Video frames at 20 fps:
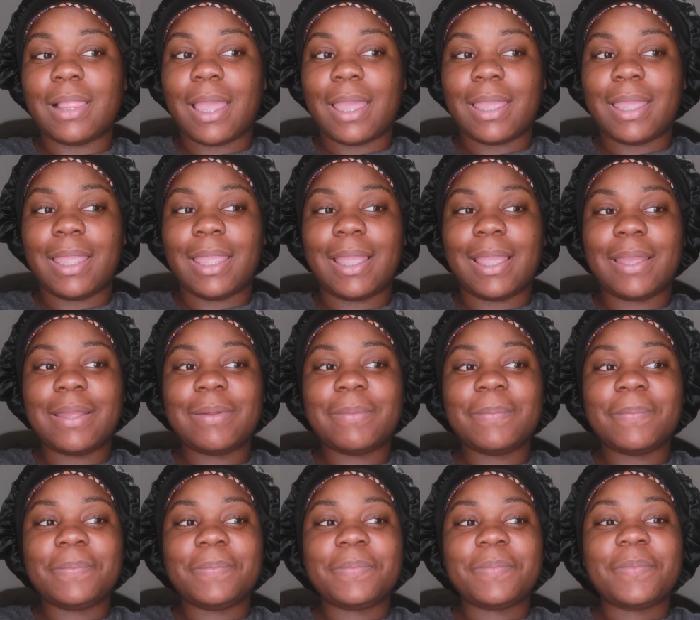Like
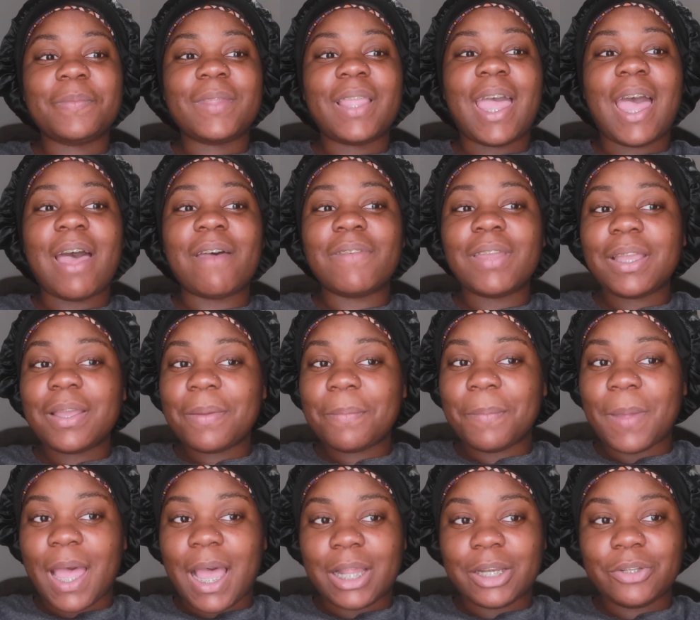having a
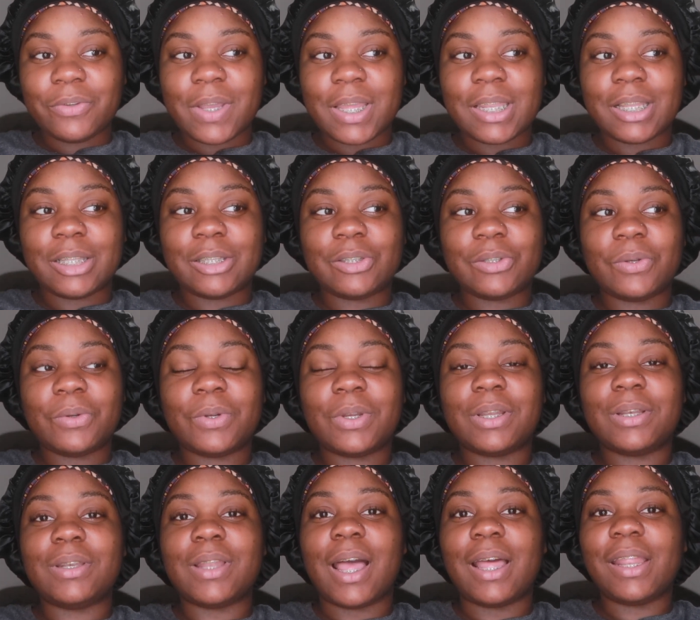bad credit score
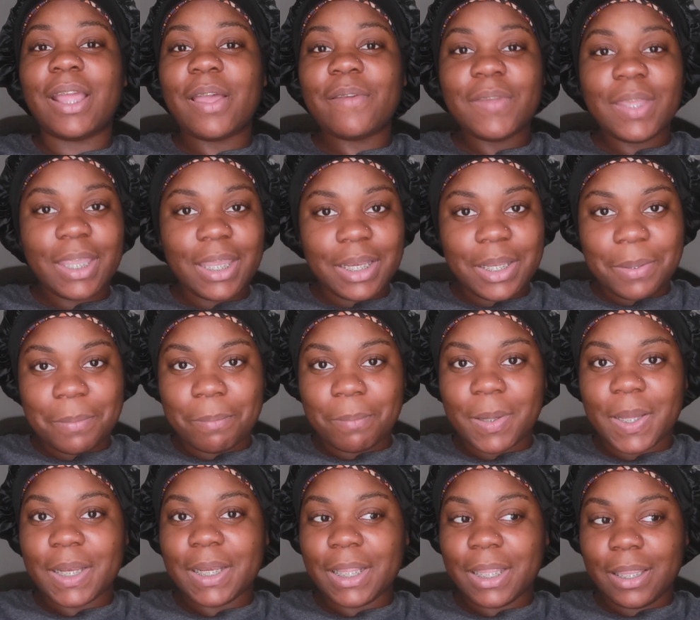and not having any
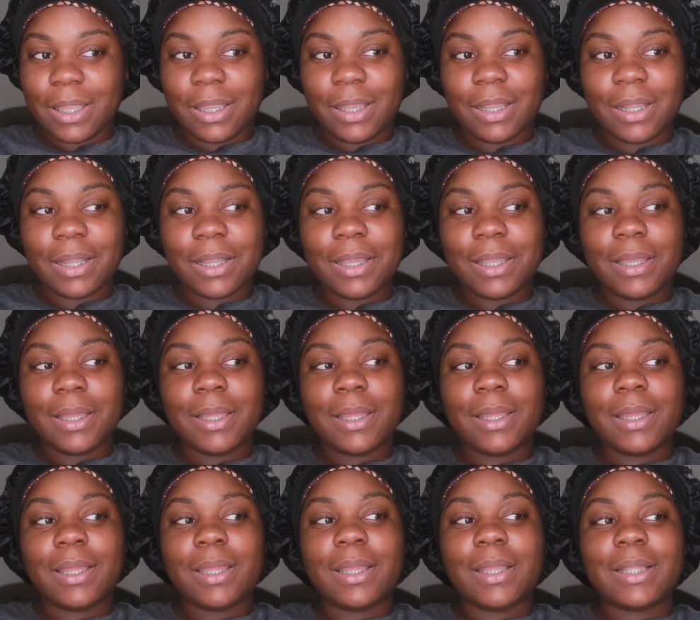money
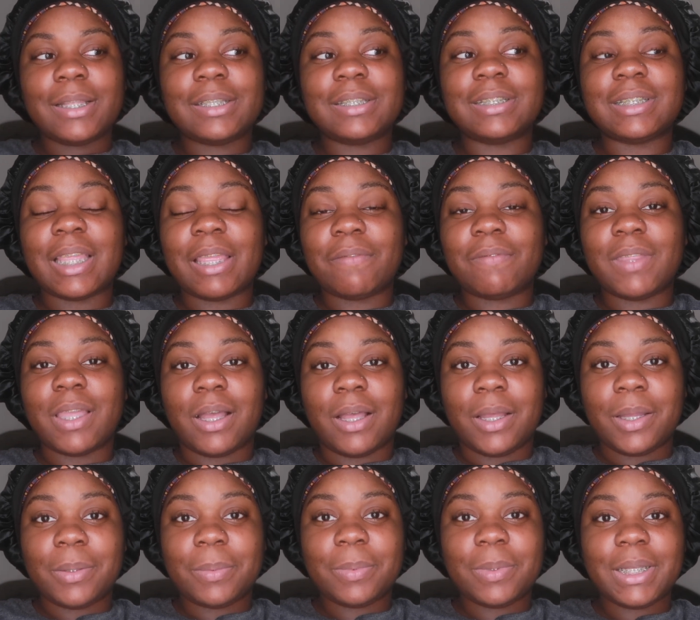saved
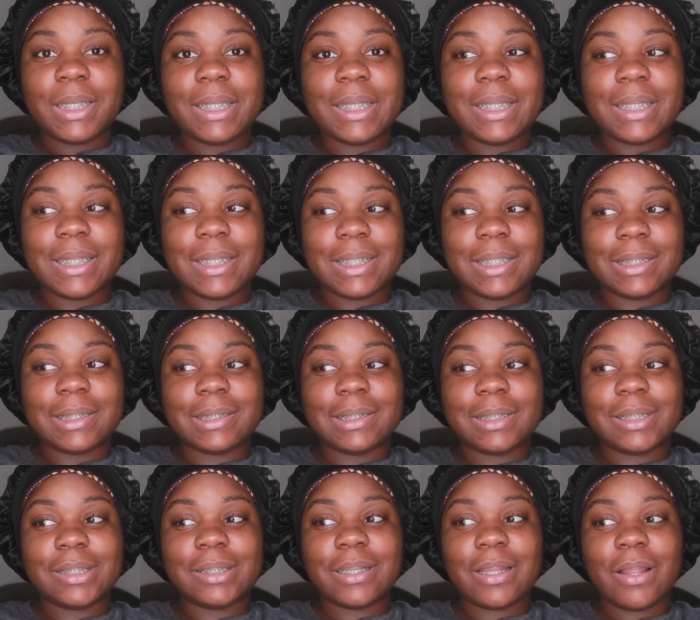up is
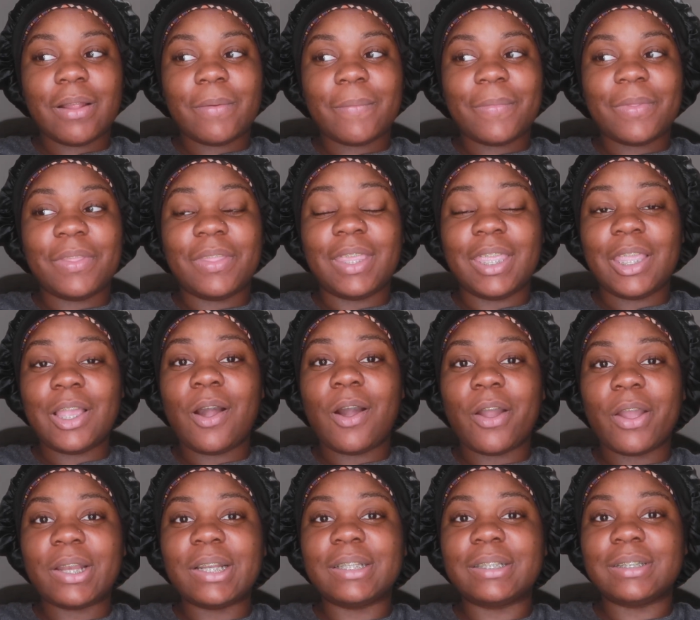the
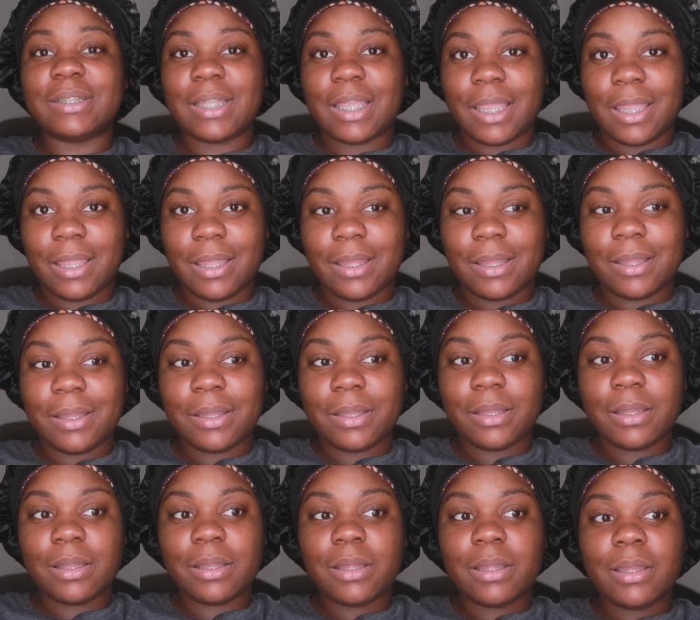hardest thing.
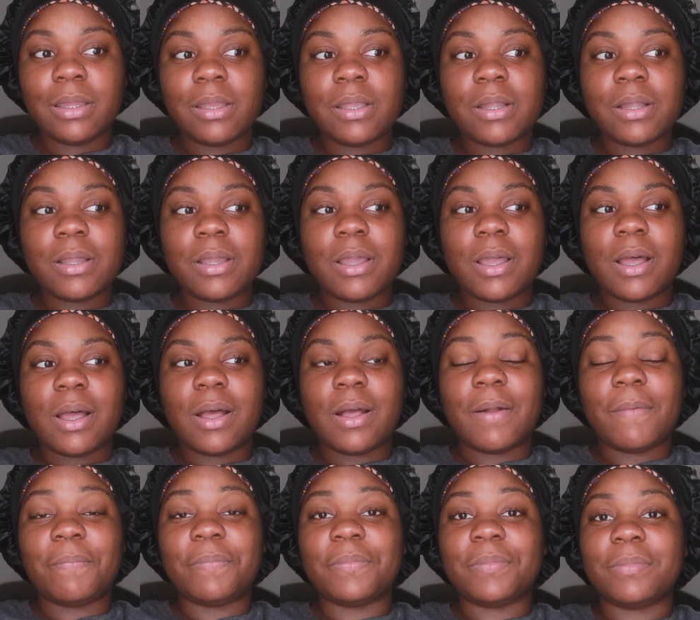
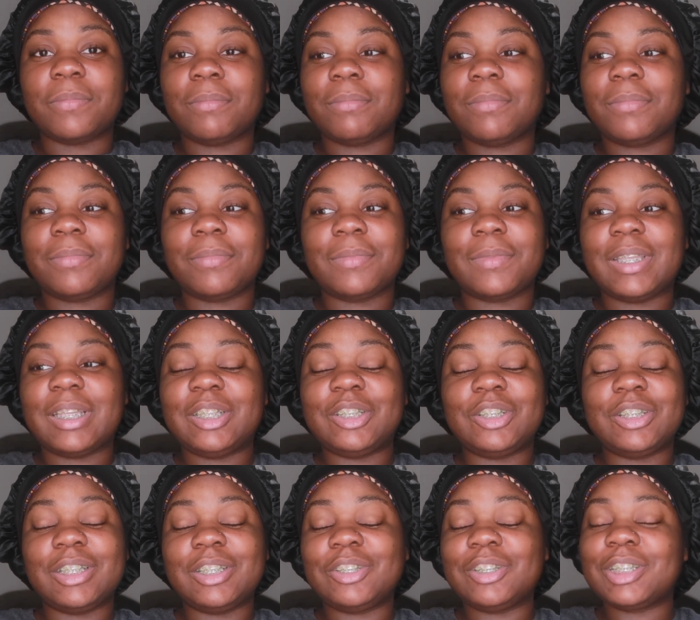Um,
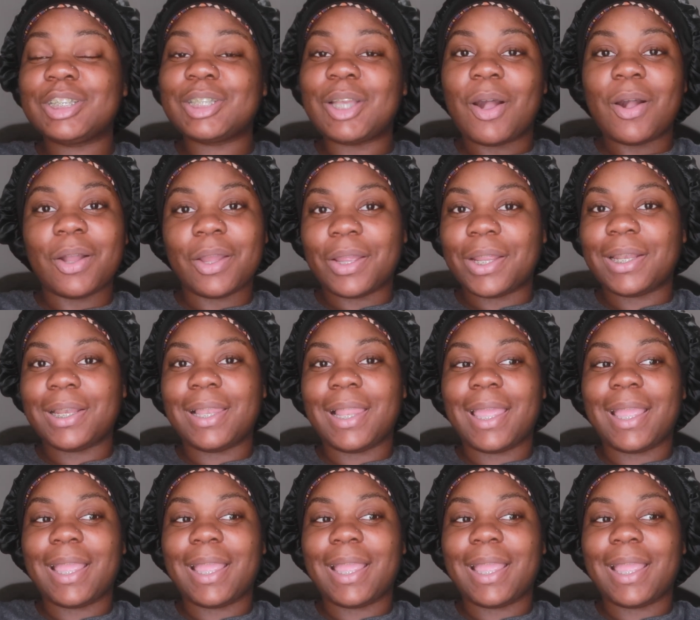it's, it's just hard.